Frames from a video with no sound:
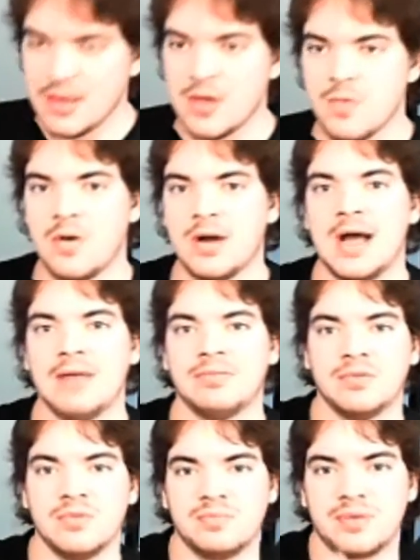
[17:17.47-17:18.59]
you won't have
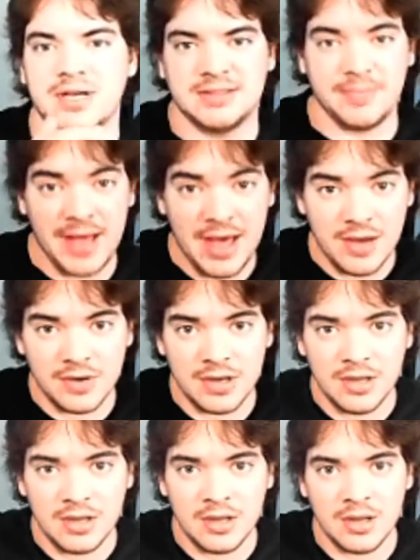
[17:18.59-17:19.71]
to replace the
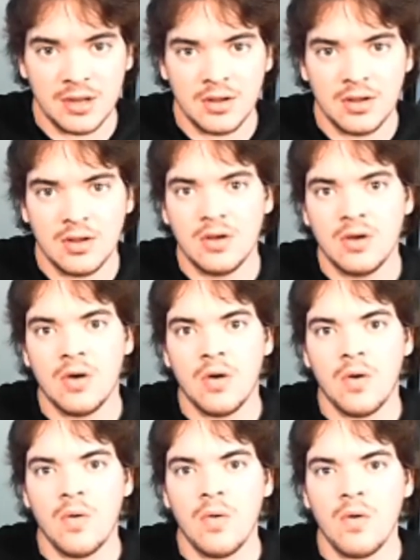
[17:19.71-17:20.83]
battery
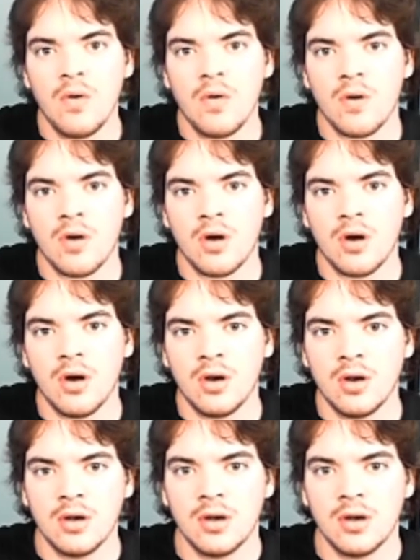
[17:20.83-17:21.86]
or